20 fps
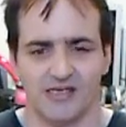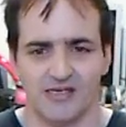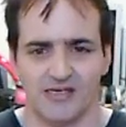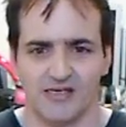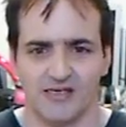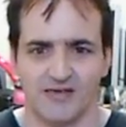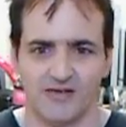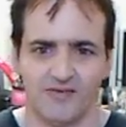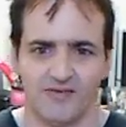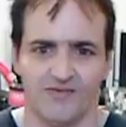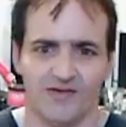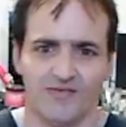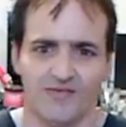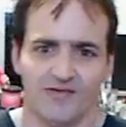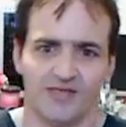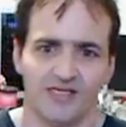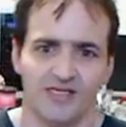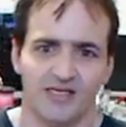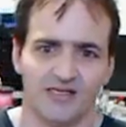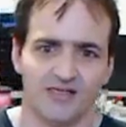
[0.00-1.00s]
and you've ever
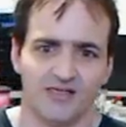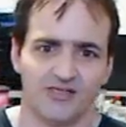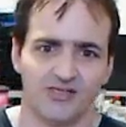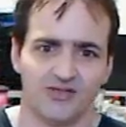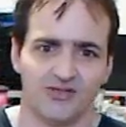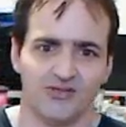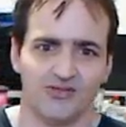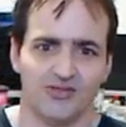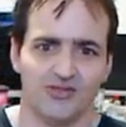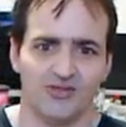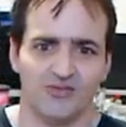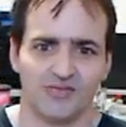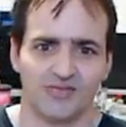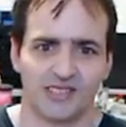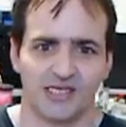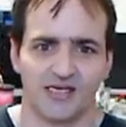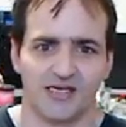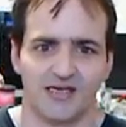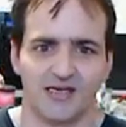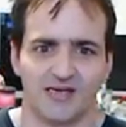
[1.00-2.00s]
done a do loop
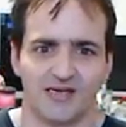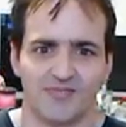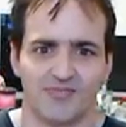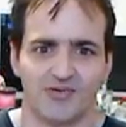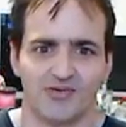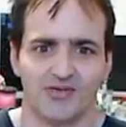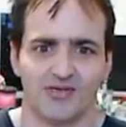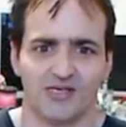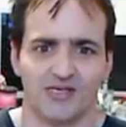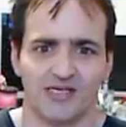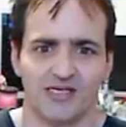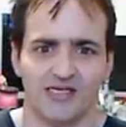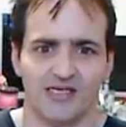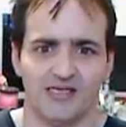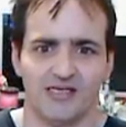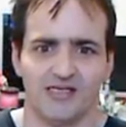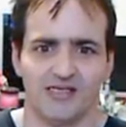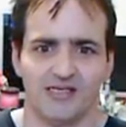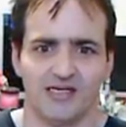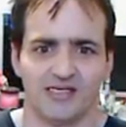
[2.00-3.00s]
setup or
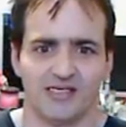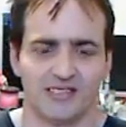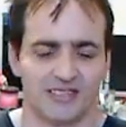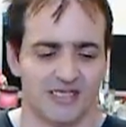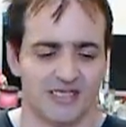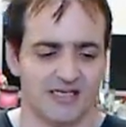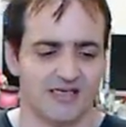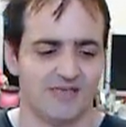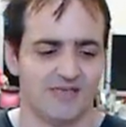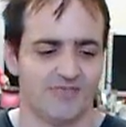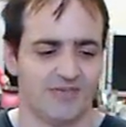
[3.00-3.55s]
any nice setup,